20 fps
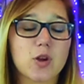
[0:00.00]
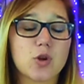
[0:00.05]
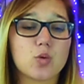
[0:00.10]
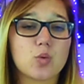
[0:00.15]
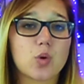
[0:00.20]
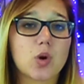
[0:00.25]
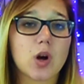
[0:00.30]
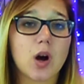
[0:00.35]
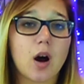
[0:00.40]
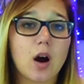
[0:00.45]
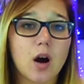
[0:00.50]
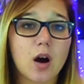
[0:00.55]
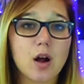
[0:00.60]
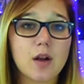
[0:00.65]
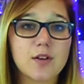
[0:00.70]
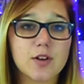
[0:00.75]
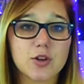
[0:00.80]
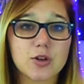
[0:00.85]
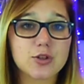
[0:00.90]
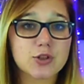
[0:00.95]
but you
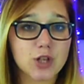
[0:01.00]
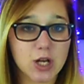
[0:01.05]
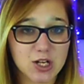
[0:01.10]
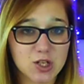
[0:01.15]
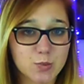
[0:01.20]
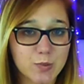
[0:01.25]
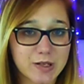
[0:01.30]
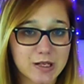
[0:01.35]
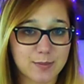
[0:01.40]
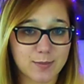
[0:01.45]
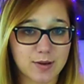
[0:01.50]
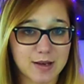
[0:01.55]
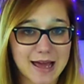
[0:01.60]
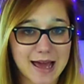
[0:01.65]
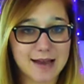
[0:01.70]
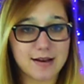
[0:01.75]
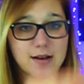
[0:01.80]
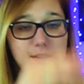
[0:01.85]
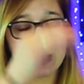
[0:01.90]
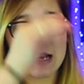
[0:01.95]
can't judge
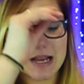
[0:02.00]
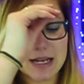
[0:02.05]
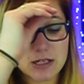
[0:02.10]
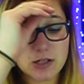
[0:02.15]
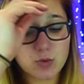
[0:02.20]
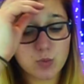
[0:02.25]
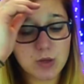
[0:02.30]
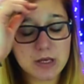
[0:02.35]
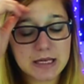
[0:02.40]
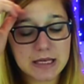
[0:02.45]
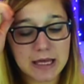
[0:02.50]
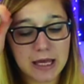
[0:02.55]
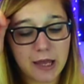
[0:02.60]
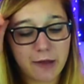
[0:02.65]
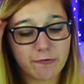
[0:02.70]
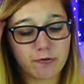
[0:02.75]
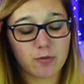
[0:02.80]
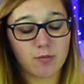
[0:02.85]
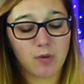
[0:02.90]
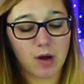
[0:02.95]
people. And unless we
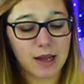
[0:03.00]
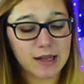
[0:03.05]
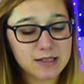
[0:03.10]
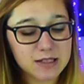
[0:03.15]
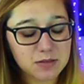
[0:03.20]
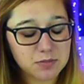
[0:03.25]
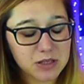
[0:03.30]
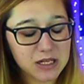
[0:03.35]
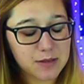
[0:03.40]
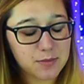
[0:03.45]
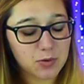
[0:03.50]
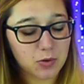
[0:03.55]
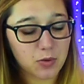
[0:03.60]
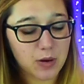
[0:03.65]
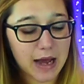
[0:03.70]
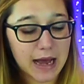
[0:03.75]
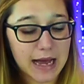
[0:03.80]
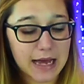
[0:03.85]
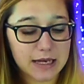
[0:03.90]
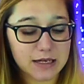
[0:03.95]
keep reminding
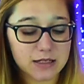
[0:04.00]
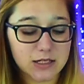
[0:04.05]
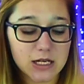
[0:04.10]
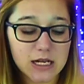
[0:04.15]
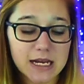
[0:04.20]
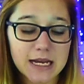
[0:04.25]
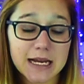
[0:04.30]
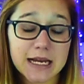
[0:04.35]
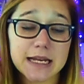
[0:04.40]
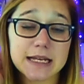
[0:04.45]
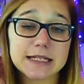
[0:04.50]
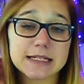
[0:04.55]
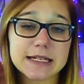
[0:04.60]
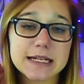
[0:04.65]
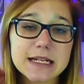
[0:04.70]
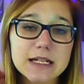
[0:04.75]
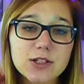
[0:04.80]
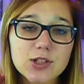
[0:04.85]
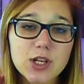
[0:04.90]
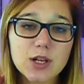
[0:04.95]
people and
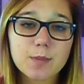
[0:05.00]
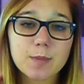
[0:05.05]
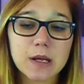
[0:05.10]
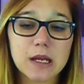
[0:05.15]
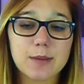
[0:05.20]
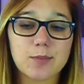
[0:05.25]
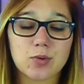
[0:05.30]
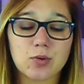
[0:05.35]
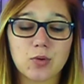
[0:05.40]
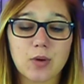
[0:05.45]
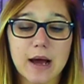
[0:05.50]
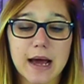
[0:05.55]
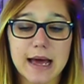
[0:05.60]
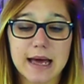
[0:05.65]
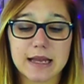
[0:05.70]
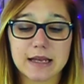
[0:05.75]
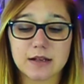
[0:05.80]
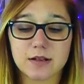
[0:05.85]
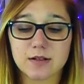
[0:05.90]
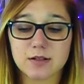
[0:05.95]
teaching people
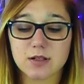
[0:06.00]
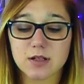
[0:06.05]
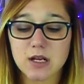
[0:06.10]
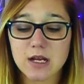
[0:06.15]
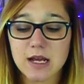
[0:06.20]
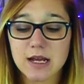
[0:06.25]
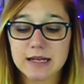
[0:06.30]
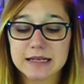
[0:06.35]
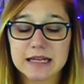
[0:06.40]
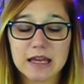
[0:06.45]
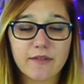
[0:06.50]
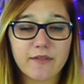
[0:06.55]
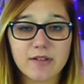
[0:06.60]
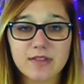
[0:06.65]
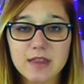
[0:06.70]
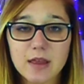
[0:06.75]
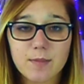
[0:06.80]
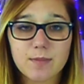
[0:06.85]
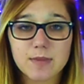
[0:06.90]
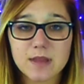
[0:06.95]
and
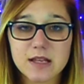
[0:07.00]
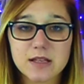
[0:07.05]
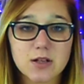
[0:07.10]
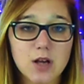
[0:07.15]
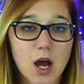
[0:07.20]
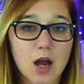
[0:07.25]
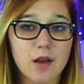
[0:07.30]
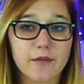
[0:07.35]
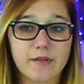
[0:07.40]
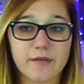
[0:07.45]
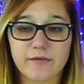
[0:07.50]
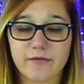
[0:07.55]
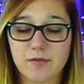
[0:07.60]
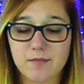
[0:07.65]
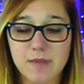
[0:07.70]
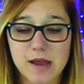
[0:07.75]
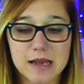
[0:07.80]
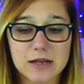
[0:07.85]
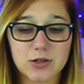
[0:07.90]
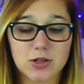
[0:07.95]
giving them these kind of
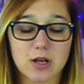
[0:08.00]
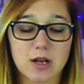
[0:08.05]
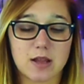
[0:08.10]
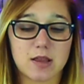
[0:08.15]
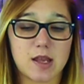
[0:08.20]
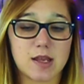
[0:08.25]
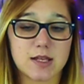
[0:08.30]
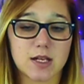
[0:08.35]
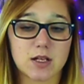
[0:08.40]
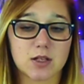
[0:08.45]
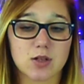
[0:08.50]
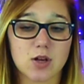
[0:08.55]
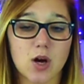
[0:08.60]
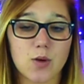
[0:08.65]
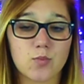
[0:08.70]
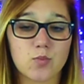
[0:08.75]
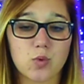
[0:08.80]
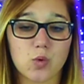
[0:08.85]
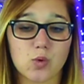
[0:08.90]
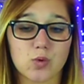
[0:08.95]
information and these
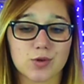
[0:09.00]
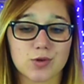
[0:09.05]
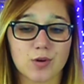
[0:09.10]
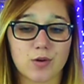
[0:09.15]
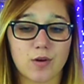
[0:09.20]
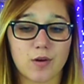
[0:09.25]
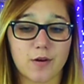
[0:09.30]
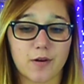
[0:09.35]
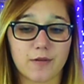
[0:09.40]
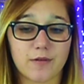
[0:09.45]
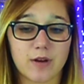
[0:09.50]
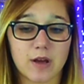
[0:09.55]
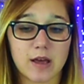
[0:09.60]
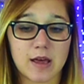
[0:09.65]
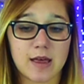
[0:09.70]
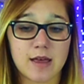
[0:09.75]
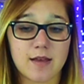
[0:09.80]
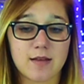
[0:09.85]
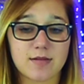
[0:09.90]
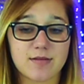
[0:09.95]
examples of
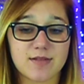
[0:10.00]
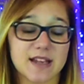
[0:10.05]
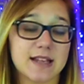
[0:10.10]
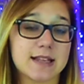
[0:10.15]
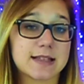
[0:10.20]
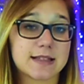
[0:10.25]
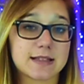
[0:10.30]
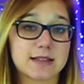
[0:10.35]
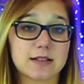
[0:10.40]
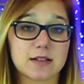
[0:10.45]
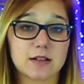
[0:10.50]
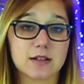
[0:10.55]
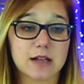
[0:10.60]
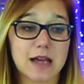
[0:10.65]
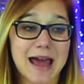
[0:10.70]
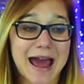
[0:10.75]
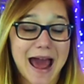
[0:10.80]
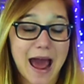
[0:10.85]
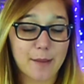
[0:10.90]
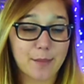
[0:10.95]
this
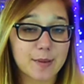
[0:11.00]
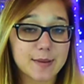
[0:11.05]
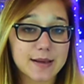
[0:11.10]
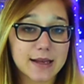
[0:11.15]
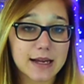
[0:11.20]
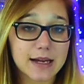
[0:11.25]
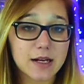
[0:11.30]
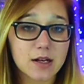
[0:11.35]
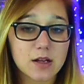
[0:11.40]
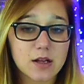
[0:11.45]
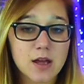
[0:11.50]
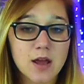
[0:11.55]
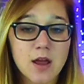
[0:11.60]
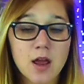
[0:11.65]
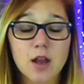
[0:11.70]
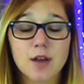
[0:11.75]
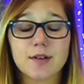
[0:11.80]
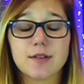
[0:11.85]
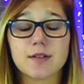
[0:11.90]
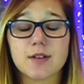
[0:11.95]
happening,
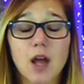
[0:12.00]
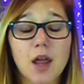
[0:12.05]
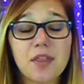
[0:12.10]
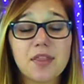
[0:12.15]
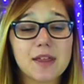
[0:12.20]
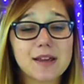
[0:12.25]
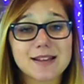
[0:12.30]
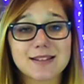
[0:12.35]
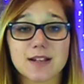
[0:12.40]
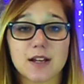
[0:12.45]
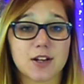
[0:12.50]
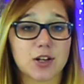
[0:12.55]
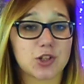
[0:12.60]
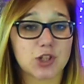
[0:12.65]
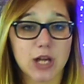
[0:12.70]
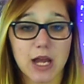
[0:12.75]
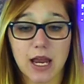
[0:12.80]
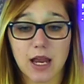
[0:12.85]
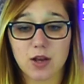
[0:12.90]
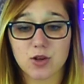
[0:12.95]
nothing is
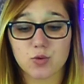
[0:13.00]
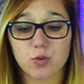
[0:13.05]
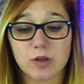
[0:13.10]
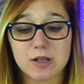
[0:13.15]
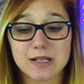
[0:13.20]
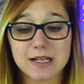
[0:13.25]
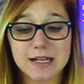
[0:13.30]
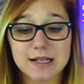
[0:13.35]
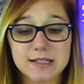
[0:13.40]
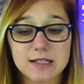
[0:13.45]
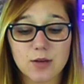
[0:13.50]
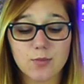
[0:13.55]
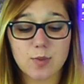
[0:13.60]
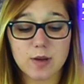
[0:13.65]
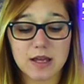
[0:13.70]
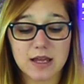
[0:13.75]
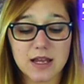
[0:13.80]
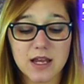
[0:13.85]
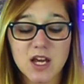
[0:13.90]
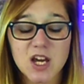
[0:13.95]
going to change. We need to
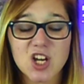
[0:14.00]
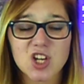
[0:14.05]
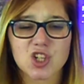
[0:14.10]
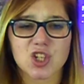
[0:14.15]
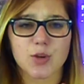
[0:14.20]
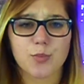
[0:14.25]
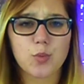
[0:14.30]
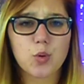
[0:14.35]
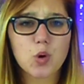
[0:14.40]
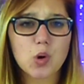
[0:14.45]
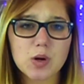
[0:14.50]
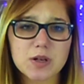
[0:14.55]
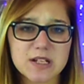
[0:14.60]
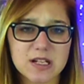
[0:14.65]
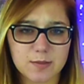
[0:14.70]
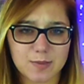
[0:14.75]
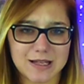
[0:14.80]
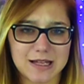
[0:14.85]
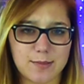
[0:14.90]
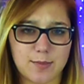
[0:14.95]
be
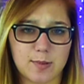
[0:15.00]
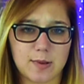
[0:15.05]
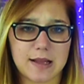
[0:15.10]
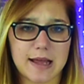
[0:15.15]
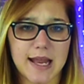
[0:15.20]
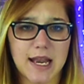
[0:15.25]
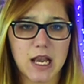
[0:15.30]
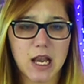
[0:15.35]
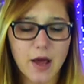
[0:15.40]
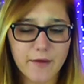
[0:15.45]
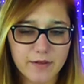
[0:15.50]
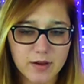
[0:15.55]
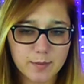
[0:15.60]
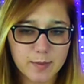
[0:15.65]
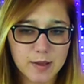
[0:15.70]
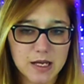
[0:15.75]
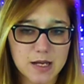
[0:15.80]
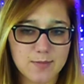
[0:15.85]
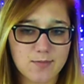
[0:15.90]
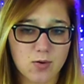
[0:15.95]
supporting people and
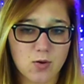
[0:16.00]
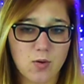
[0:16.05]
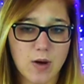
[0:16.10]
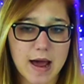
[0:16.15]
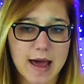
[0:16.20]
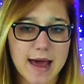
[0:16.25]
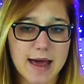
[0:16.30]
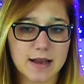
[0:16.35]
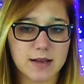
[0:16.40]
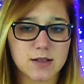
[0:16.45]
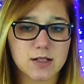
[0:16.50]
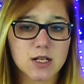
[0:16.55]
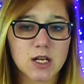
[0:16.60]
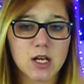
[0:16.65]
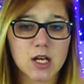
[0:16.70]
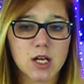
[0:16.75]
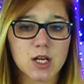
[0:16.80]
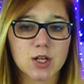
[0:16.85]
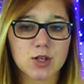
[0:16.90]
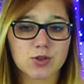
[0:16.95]
loving people and
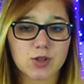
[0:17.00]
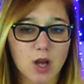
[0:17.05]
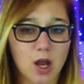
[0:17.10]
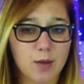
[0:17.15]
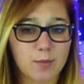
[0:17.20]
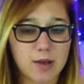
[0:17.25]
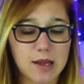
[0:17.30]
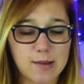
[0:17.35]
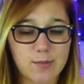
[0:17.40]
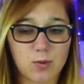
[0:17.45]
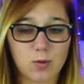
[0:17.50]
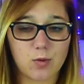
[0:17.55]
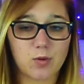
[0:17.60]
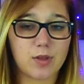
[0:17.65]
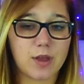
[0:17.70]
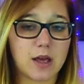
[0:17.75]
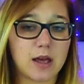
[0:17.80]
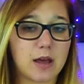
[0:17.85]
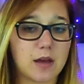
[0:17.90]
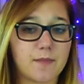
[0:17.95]
showing
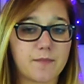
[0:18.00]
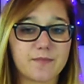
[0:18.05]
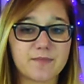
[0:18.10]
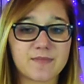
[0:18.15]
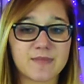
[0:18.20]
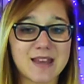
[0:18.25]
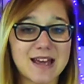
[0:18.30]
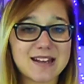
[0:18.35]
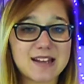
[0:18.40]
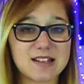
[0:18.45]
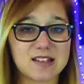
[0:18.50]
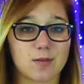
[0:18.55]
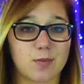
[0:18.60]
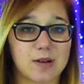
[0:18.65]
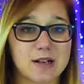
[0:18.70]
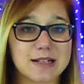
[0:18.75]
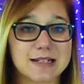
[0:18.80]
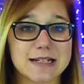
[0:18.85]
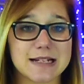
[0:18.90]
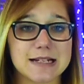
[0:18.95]
people that their
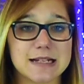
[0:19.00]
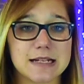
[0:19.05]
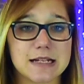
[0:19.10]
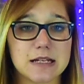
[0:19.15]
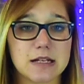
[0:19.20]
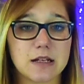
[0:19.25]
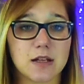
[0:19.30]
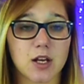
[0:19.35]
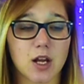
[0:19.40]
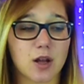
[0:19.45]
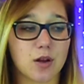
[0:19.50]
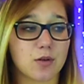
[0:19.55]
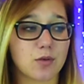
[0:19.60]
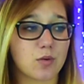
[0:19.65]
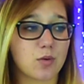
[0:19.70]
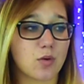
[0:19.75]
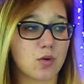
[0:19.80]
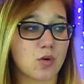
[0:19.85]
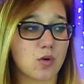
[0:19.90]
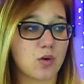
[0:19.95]
disability, you
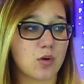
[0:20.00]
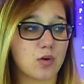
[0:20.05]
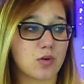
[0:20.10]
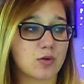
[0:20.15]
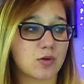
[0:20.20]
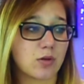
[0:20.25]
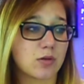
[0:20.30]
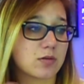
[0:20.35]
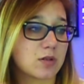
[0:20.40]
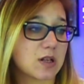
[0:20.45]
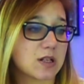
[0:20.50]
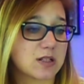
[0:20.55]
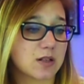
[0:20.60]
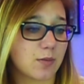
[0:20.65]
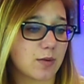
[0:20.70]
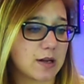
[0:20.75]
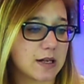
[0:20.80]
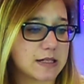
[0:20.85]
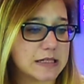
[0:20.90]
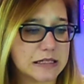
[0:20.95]
know, or
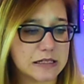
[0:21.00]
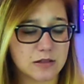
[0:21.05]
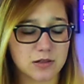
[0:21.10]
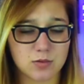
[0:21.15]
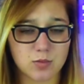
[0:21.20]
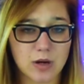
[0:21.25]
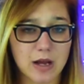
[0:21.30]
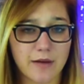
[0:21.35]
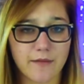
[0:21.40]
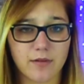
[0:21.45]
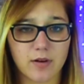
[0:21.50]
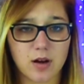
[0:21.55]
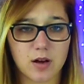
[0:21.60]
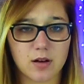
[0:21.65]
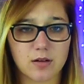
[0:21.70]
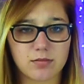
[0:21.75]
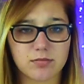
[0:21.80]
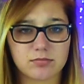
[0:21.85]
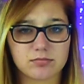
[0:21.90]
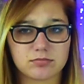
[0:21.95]
non-disability or
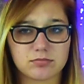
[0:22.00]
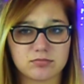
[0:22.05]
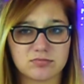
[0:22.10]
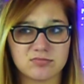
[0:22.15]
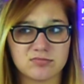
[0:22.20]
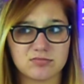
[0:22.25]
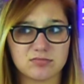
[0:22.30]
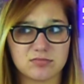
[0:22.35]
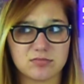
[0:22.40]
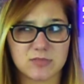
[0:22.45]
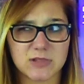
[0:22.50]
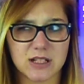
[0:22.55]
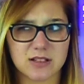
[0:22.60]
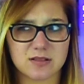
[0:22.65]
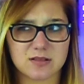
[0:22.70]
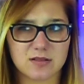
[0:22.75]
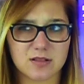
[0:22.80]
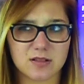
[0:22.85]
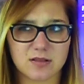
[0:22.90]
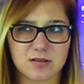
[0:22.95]
whatever,
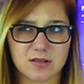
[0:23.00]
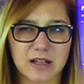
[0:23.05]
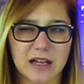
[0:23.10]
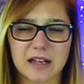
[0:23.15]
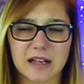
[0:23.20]
does